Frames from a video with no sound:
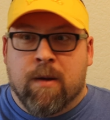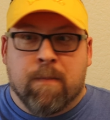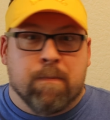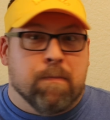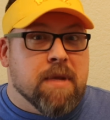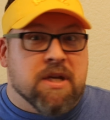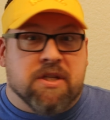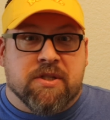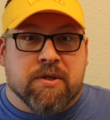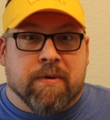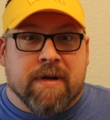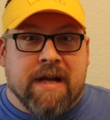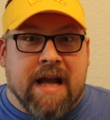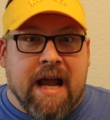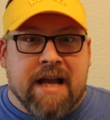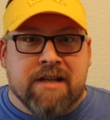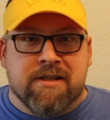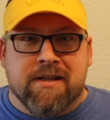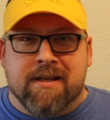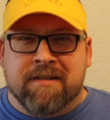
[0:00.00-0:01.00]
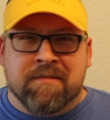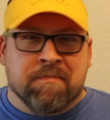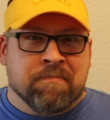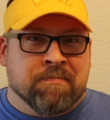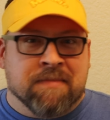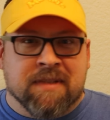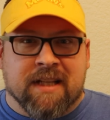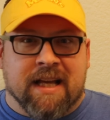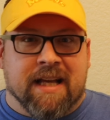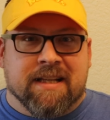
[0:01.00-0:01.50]
mystery agent,
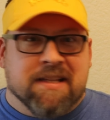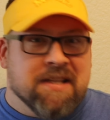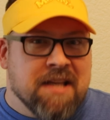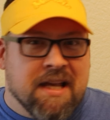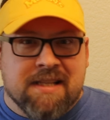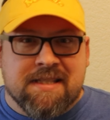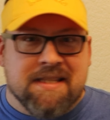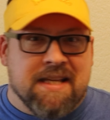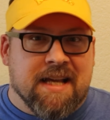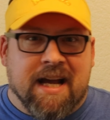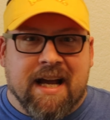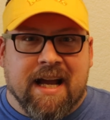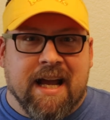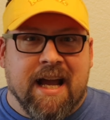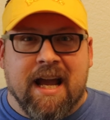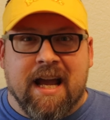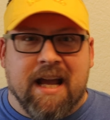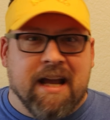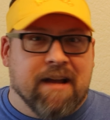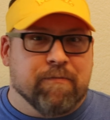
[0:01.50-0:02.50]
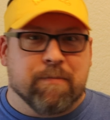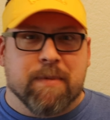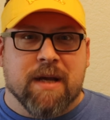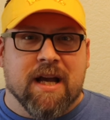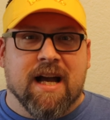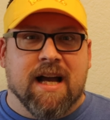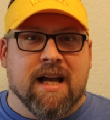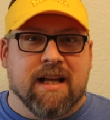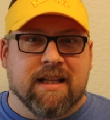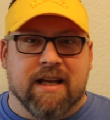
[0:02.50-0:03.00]
like CIA,
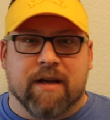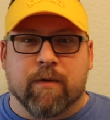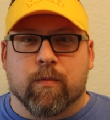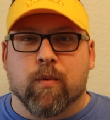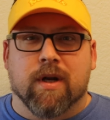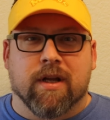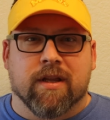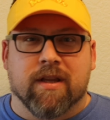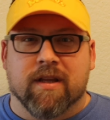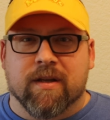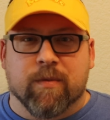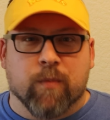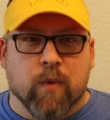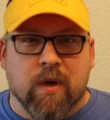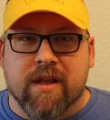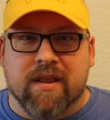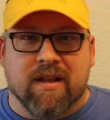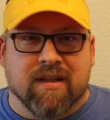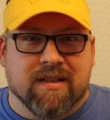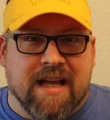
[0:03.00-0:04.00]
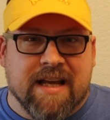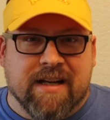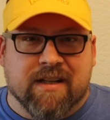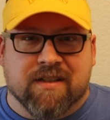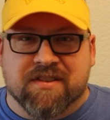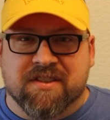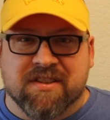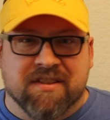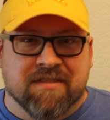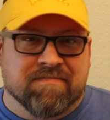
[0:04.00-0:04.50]
FBI, like one of the
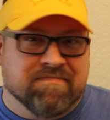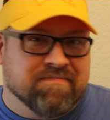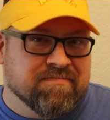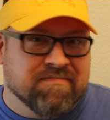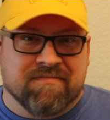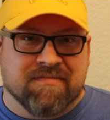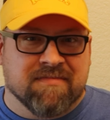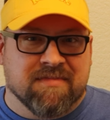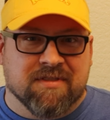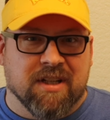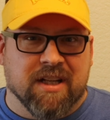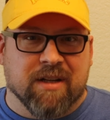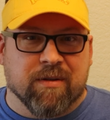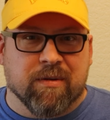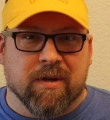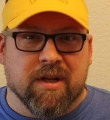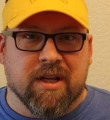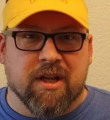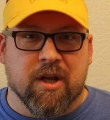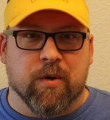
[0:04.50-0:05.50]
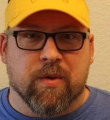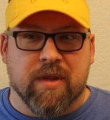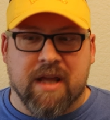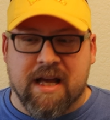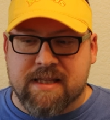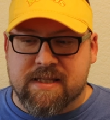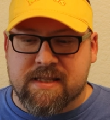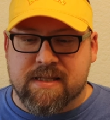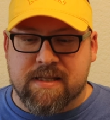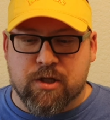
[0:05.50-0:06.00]
letters. You
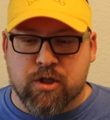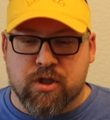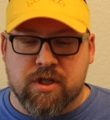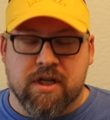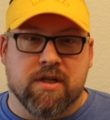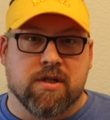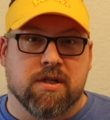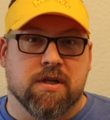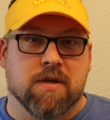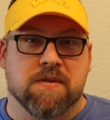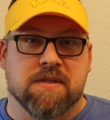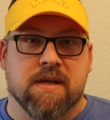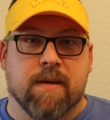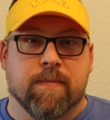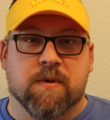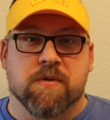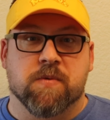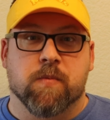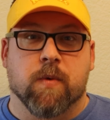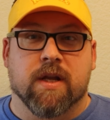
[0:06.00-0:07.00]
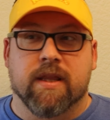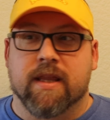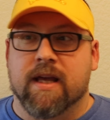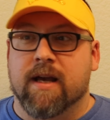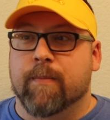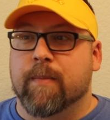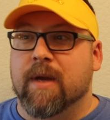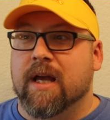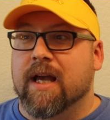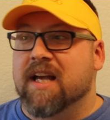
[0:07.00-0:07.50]
know, she shows up as one of
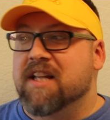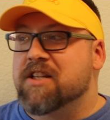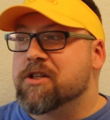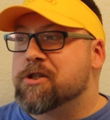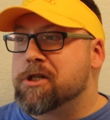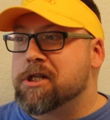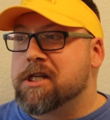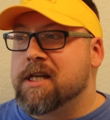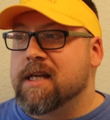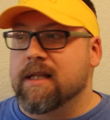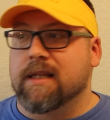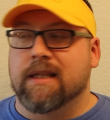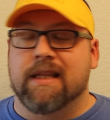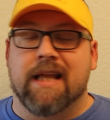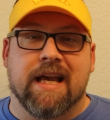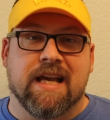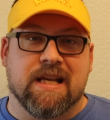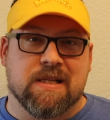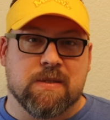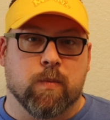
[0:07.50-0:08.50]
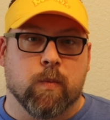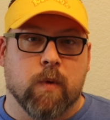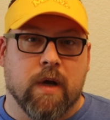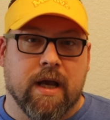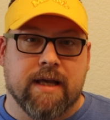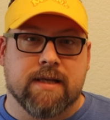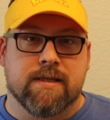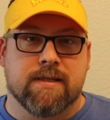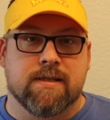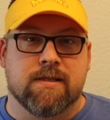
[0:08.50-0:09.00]
them, and she lays
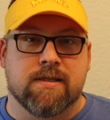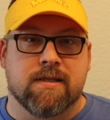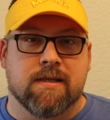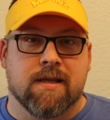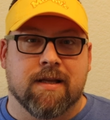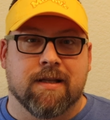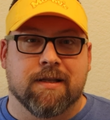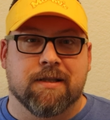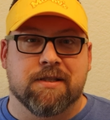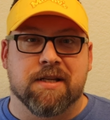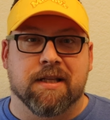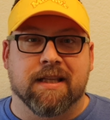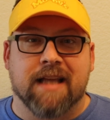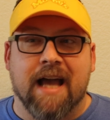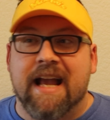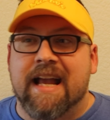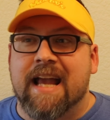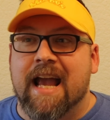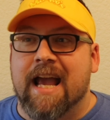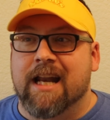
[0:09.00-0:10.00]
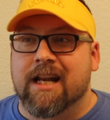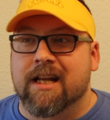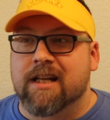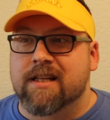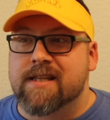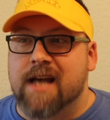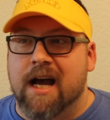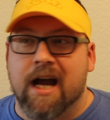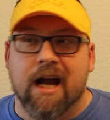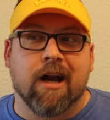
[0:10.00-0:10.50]
waste to like an
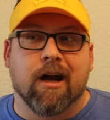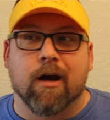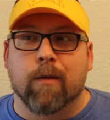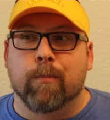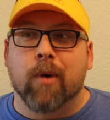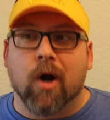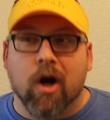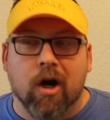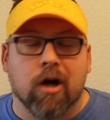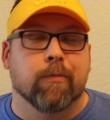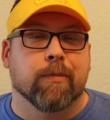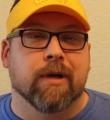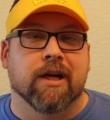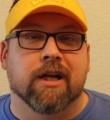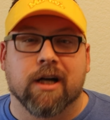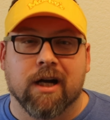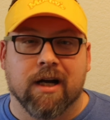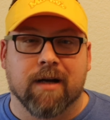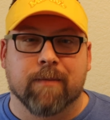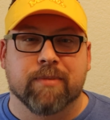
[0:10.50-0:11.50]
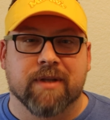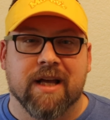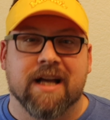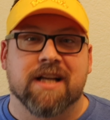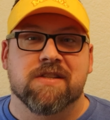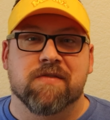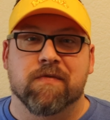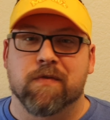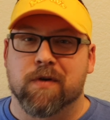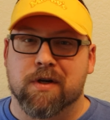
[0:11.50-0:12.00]
entire apartment
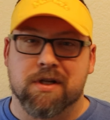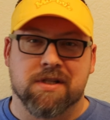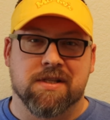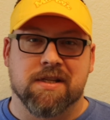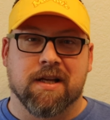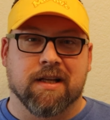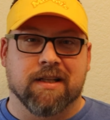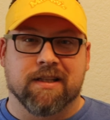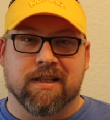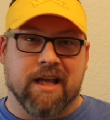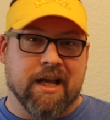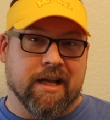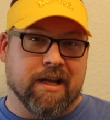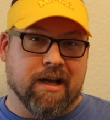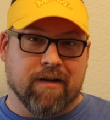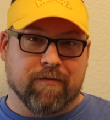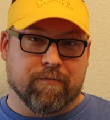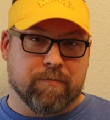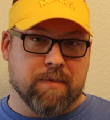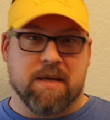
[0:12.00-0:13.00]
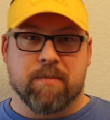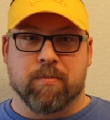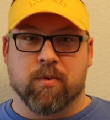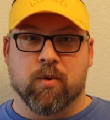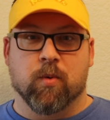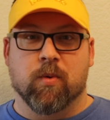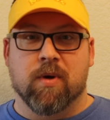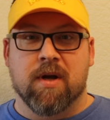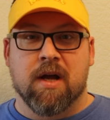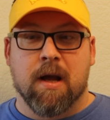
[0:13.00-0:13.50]
complex of
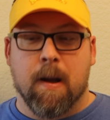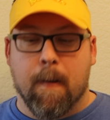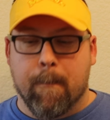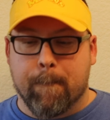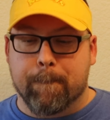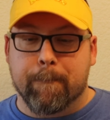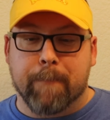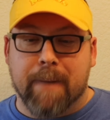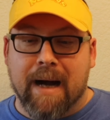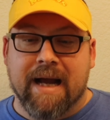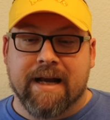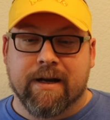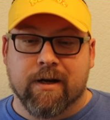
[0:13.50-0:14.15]
people by